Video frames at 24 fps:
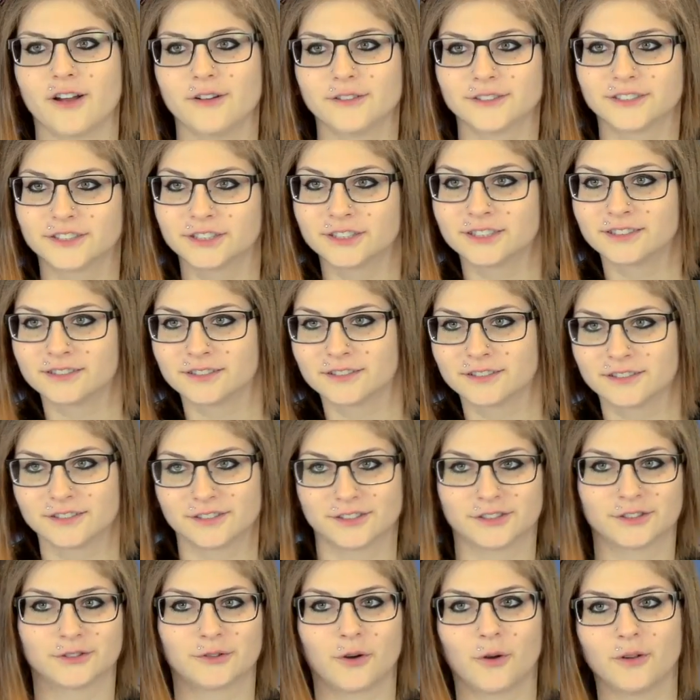I was
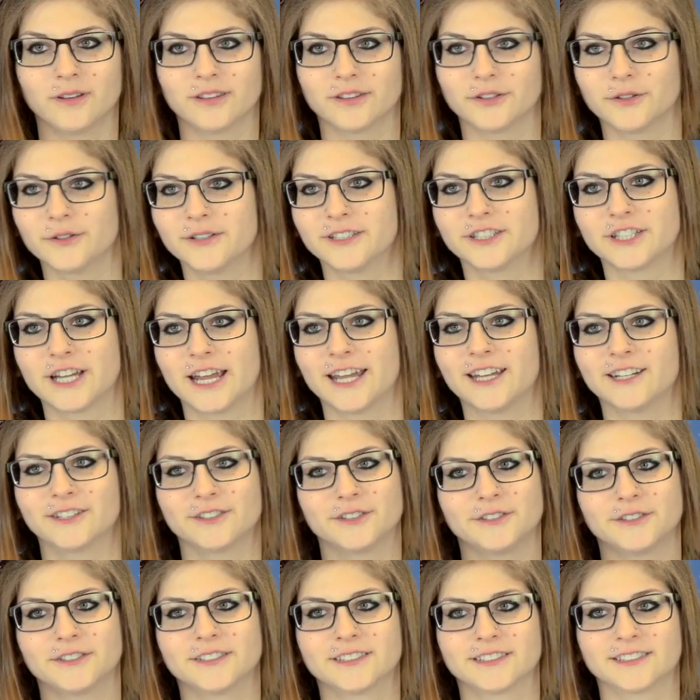scrolling through the
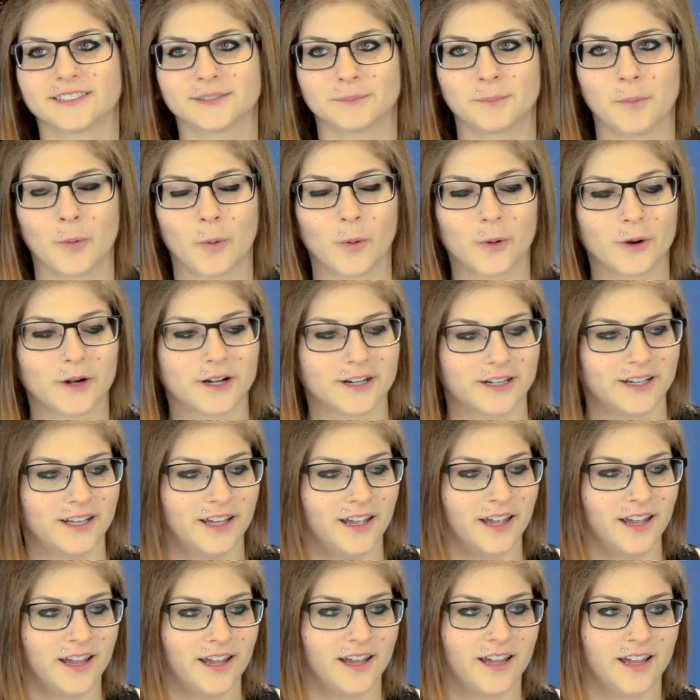channels, bored,
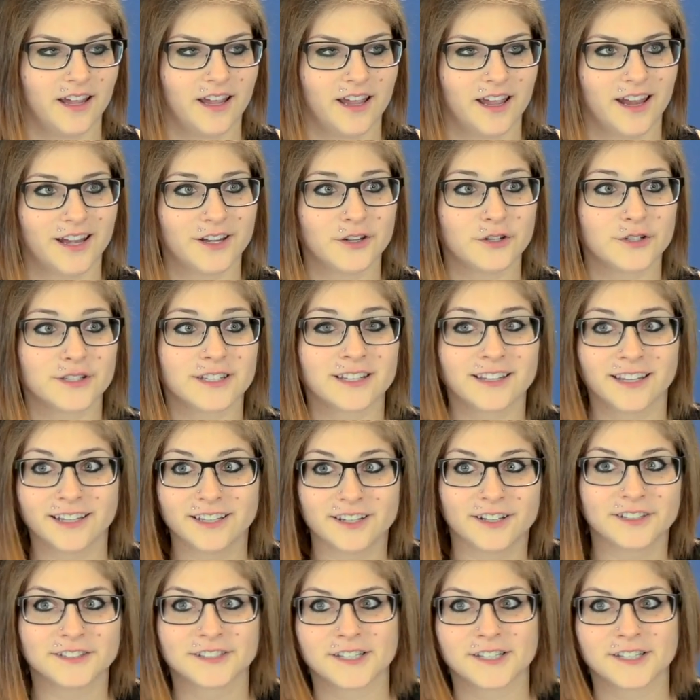and you just click on